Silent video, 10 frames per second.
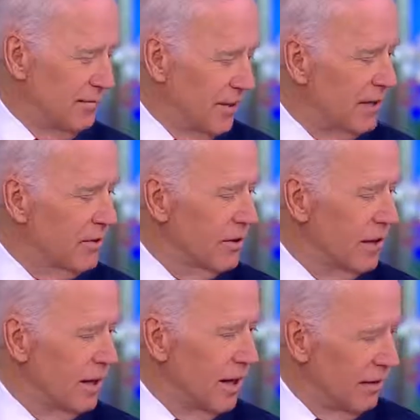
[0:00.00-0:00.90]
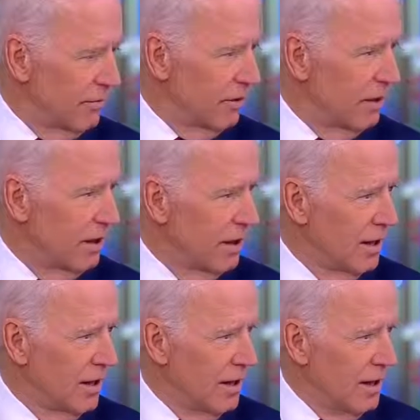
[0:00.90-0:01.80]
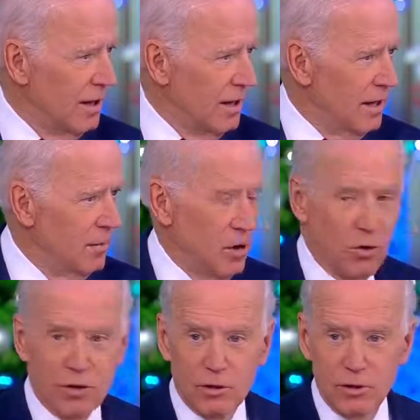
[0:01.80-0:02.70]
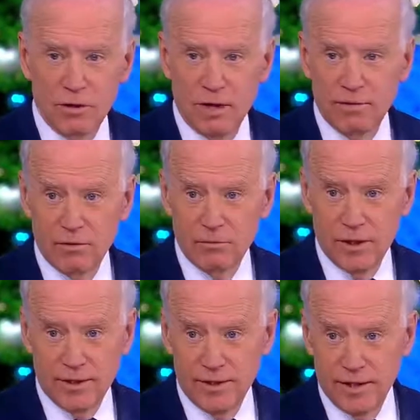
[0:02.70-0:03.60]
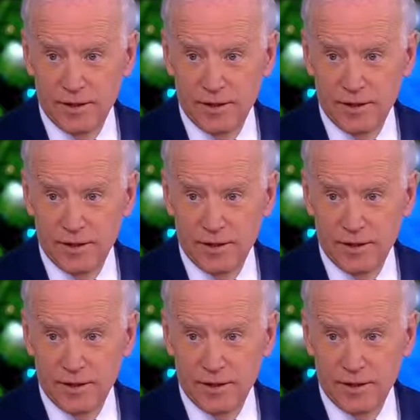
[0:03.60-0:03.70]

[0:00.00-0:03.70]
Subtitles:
never, ever... my whole career ever read an